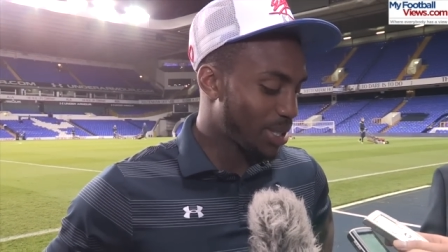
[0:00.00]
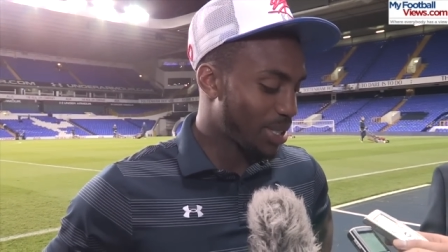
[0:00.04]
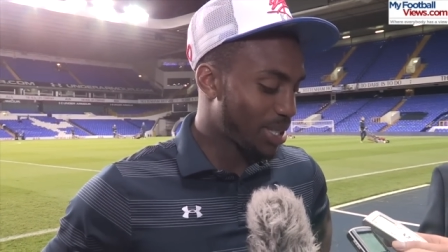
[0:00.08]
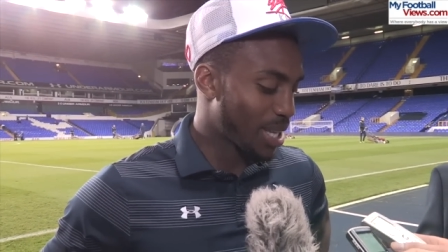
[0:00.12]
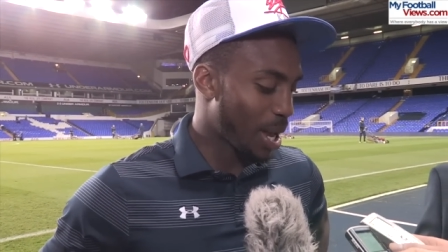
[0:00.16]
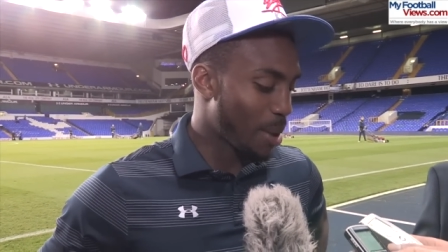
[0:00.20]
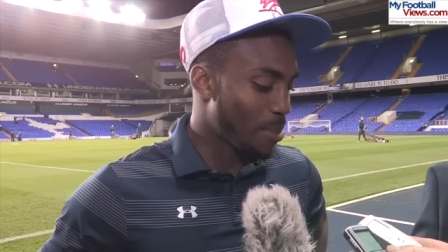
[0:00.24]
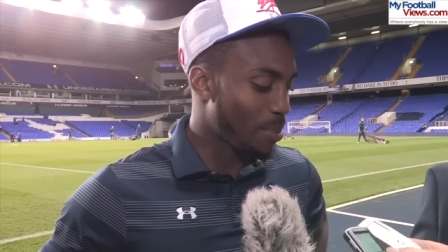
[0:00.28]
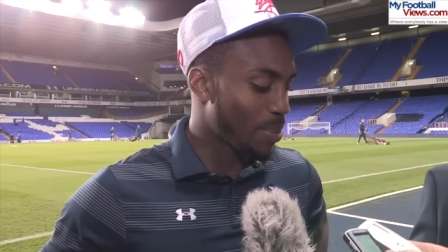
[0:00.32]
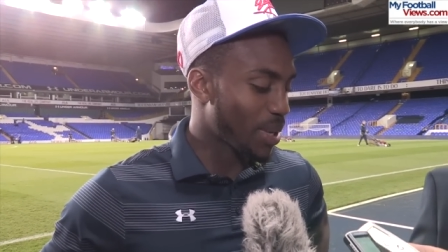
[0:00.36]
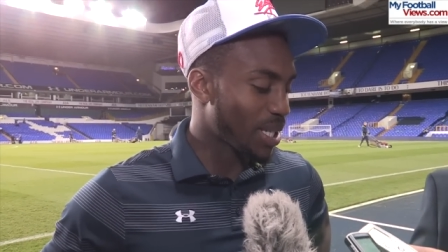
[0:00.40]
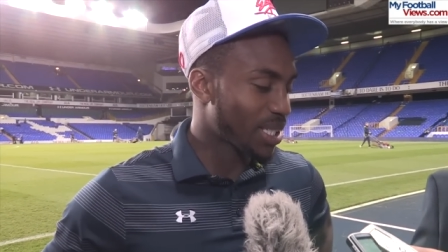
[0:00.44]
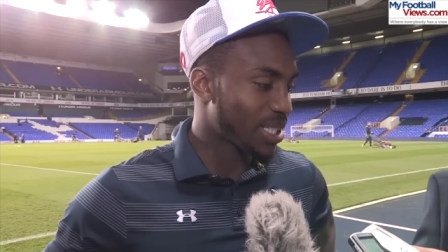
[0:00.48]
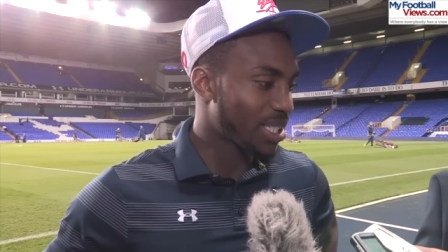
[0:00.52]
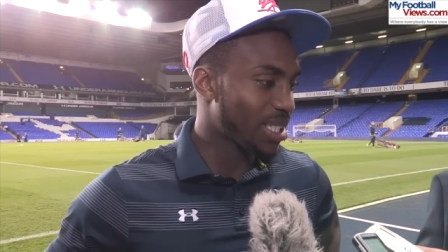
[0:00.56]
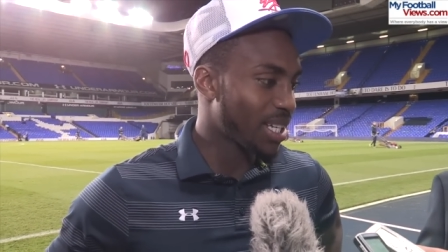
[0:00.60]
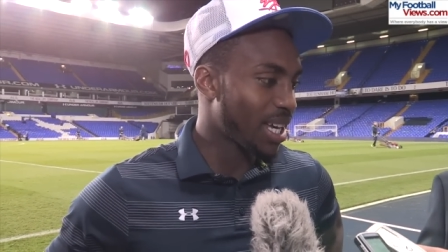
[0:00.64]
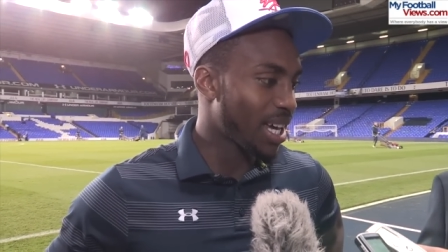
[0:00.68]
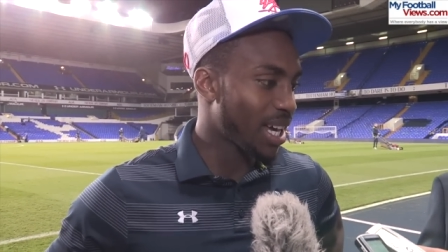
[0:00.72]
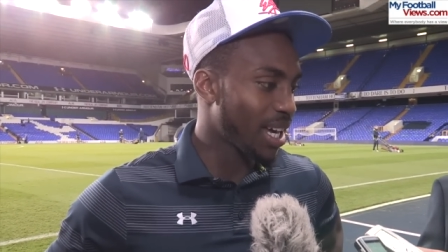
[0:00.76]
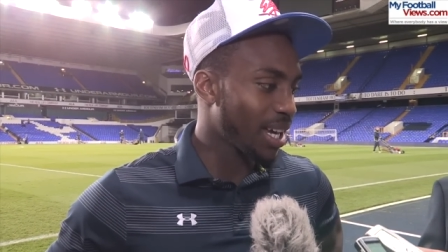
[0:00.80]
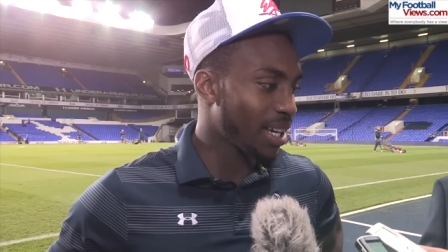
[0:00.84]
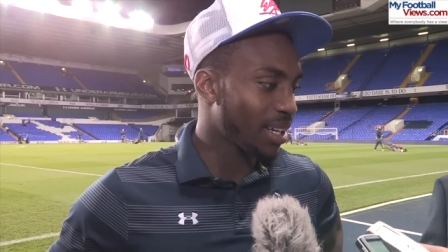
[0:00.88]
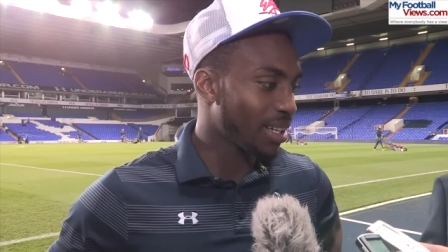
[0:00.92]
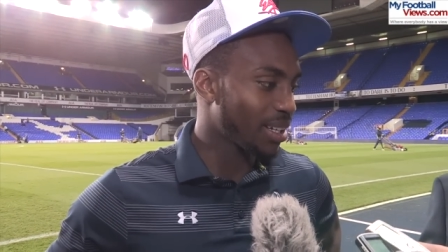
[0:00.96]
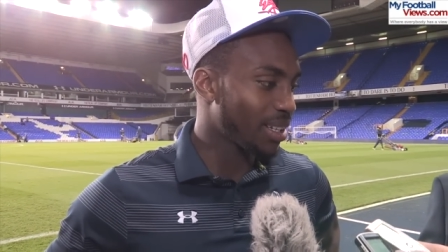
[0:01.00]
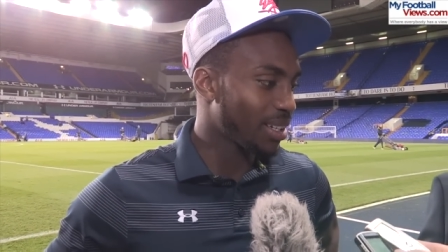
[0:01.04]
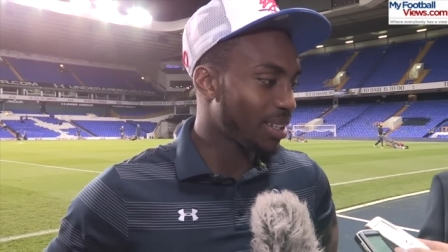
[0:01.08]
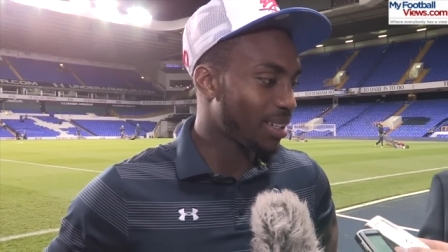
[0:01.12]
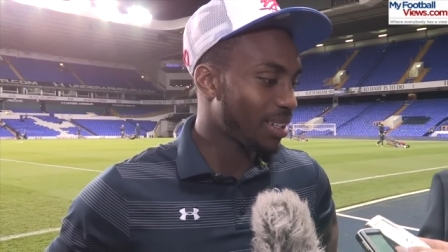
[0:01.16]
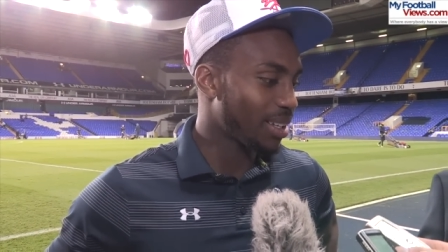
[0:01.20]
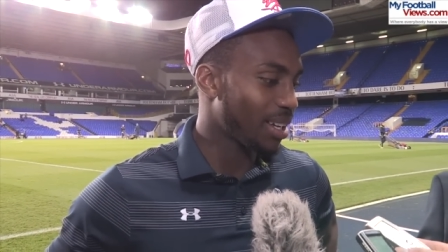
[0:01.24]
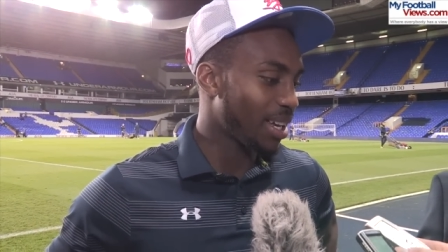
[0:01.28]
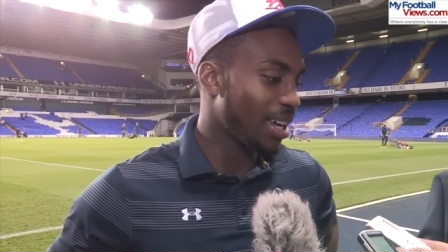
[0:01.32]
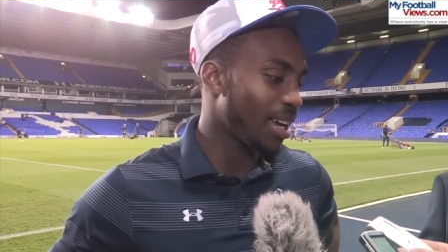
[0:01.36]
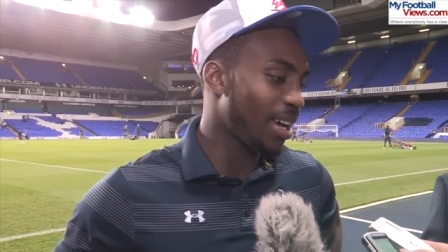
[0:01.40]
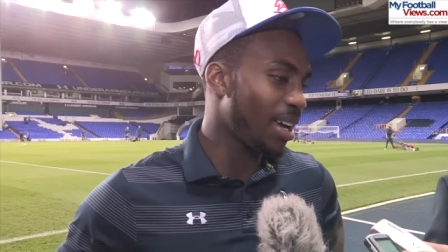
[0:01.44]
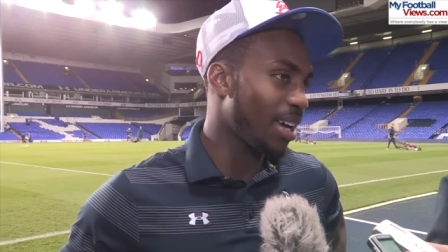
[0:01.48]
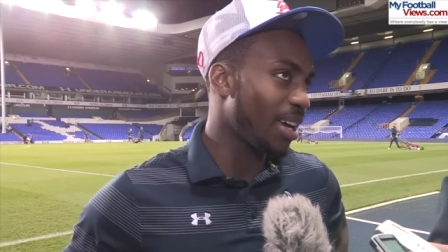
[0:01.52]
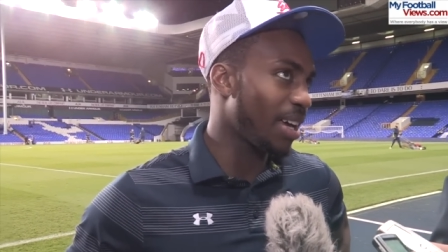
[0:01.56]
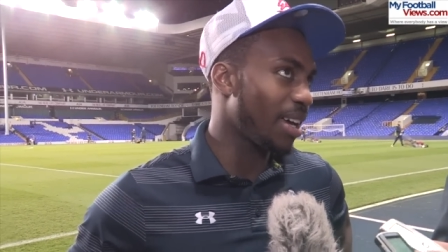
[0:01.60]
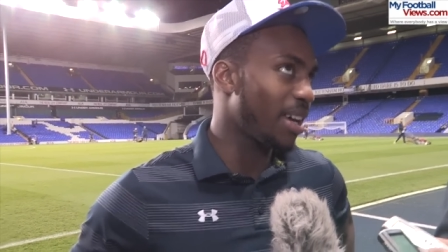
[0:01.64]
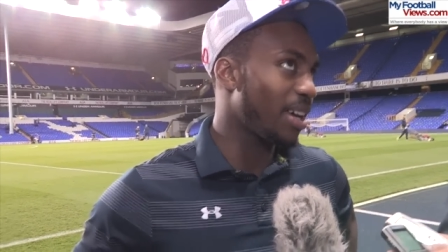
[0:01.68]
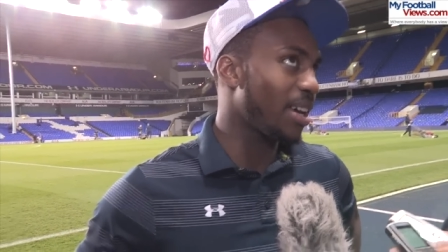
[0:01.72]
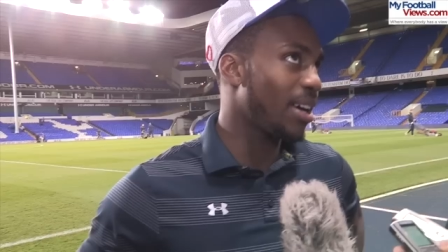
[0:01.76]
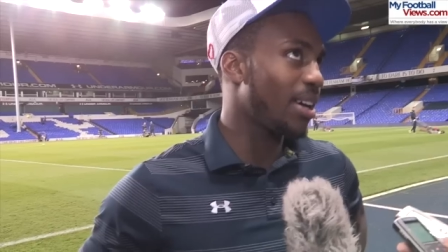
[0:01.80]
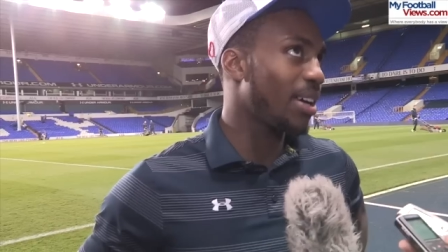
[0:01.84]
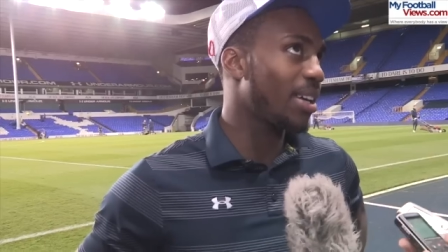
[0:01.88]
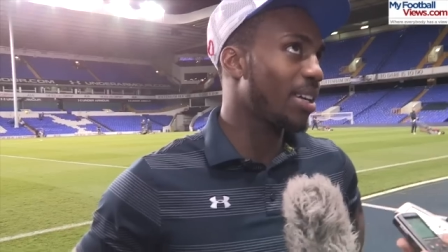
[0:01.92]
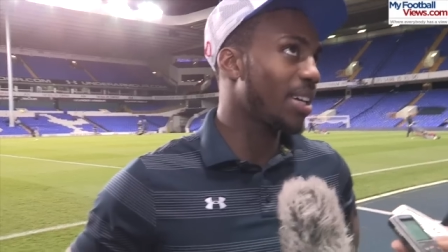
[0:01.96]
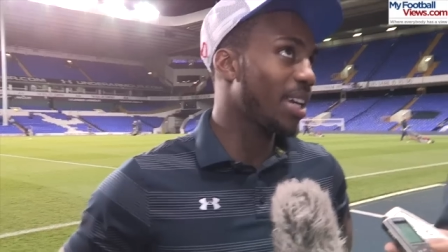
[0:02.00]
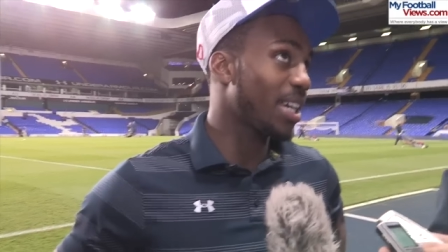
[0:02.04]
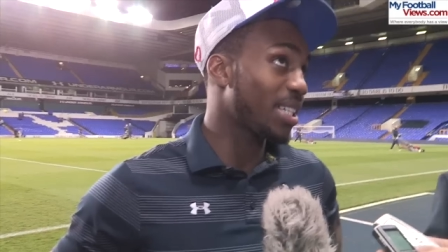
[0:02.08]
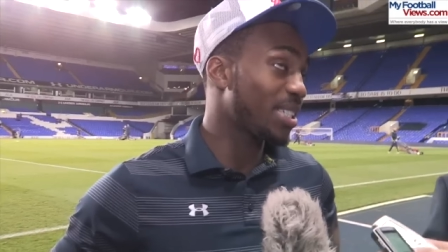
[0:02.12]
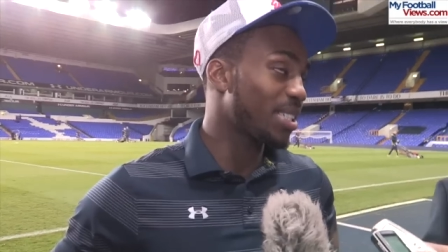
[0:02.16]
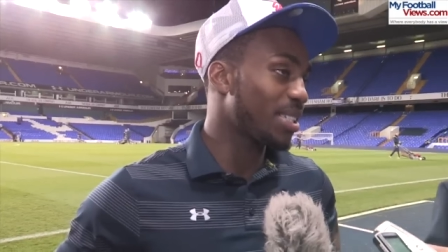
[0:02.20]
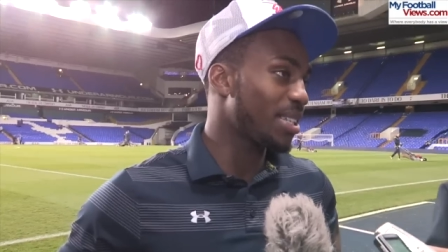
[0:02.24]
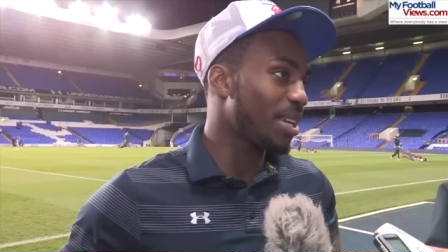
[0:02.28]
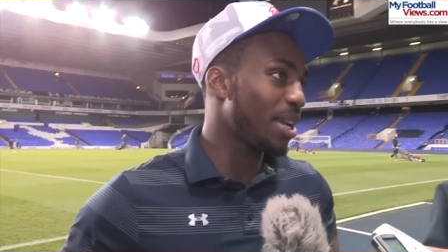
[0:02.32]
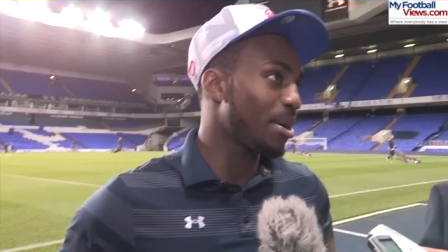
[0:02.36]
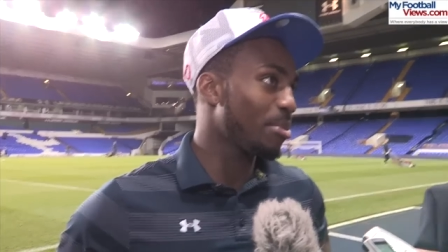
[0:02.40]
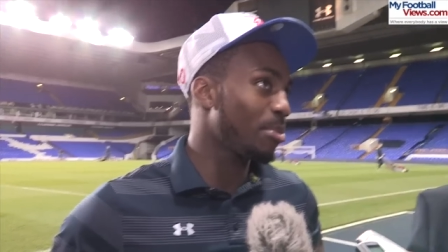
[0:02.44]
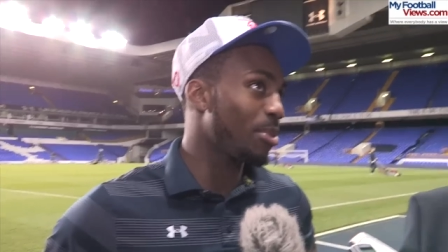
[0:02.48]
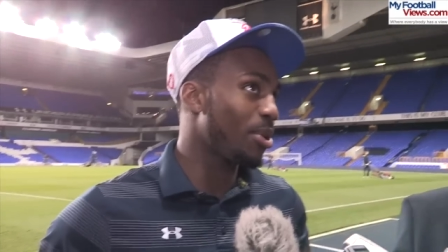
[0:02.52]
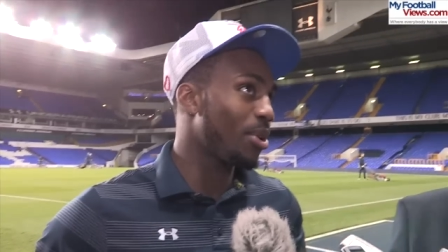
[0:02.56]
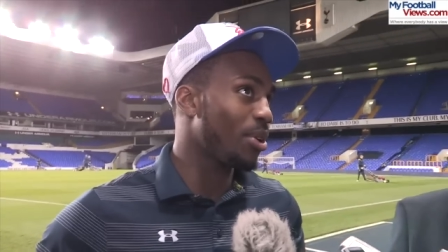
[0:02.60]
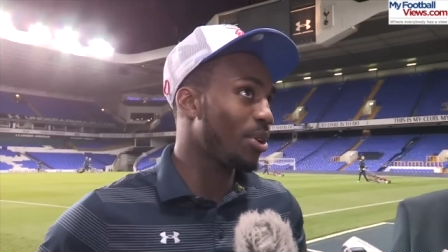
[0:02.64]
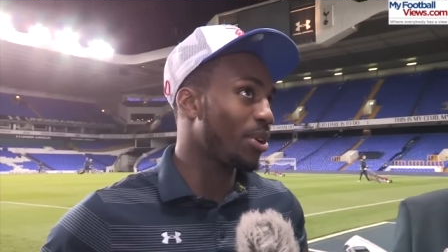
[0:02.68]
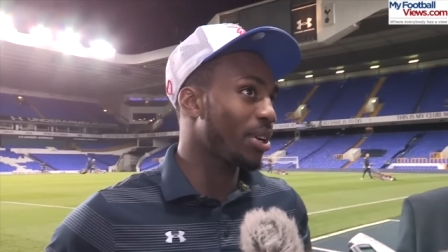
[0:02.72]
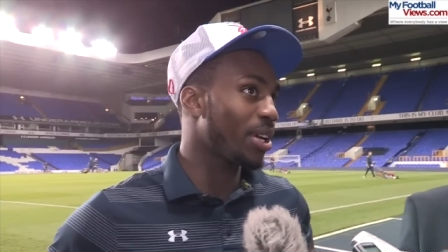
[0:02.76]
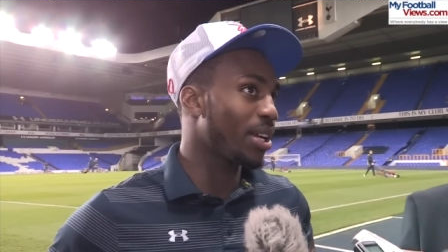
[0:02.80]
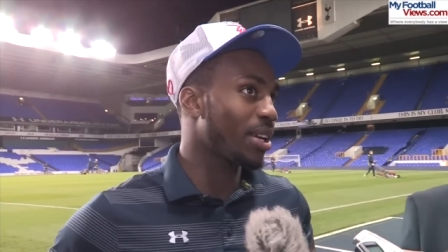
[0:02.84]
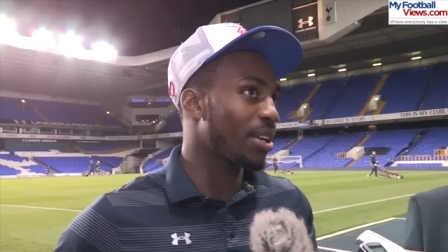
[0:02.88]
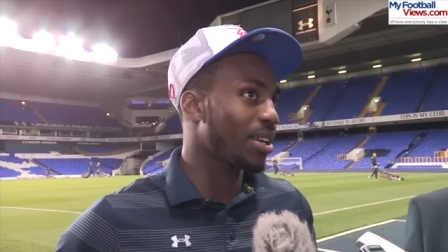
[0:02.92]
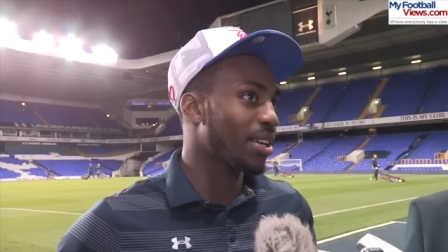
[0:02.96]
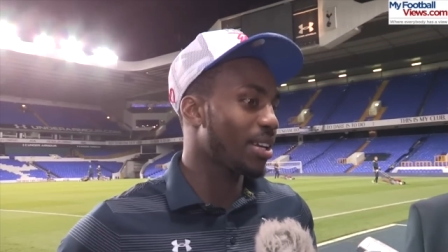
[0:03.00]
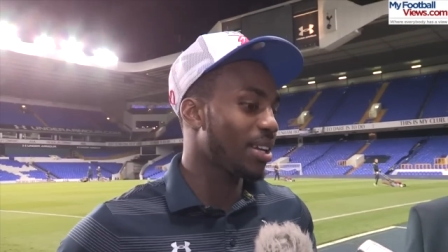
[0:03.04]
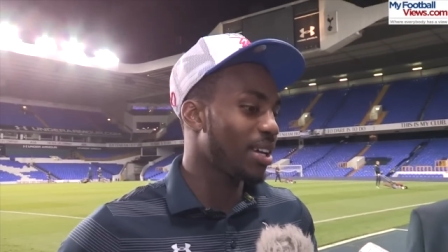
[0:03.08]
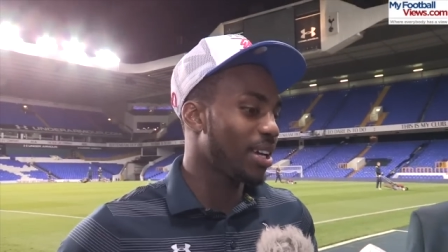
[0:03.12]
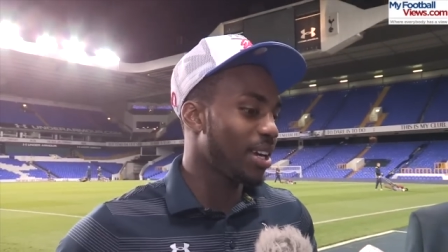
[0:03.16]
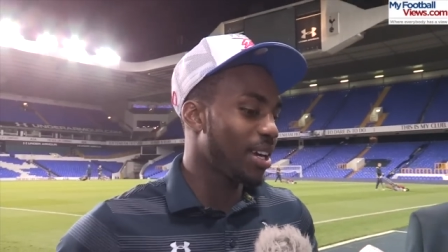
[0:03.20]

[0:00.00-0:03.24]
10 past 9 uh, yesterday morning